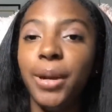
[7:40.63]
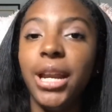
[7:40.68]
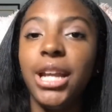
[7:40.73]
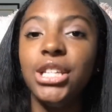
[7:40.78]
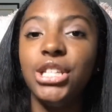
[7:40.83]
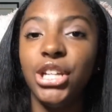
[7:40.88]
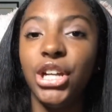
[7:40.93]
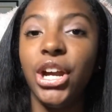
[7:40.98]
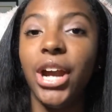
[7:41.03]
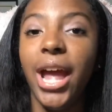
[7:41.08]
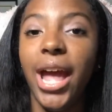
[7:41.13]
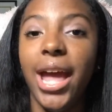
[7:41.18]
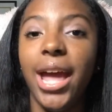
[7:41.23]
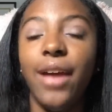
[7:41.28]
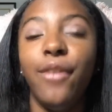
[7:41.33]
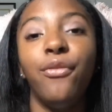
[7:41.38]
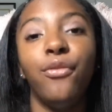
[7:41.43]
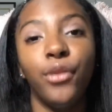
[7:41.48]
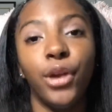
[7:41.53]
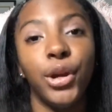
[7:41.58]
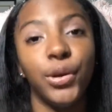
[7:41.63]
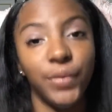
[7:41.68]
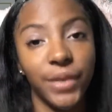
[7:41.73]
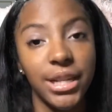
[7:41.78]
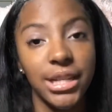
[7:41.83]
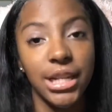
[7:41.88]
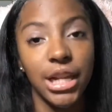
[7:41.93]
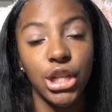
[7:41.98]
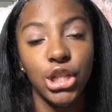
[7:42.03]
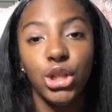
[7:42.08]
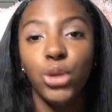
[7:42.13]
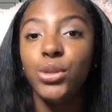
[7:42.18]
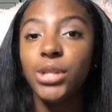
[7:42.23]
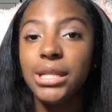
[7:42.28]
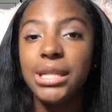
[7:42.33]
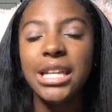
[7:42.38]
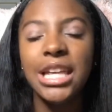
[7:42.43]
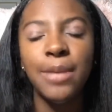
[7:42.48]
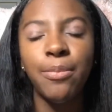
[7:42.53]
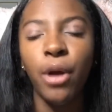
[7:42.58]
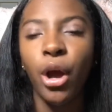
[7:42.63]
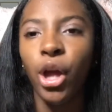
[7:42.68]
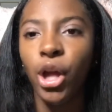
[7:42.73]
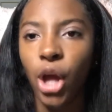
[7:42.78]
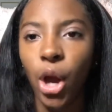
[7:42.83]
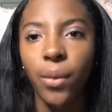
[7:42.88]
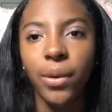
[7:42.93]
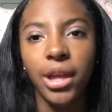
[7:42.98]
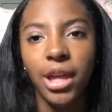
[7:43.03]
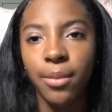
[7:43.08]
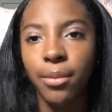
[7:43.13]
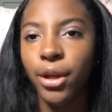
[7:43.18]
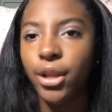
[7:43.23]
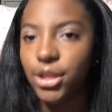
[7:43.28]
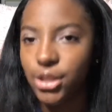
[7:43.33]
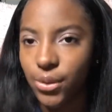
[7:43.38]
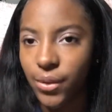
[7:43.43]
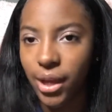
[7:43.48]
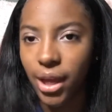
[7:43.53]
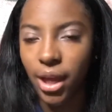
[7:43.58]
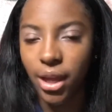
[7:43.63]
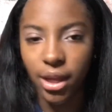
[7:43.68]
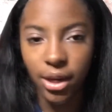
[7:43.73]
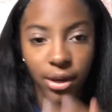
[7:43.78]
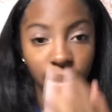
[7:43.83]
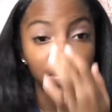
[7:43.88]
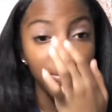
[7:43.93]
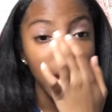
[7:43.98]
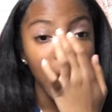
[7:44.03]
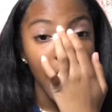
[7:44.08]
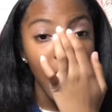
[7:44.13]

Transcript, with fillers: into your head for a reason. So just keep on going, keep on doing it, you know?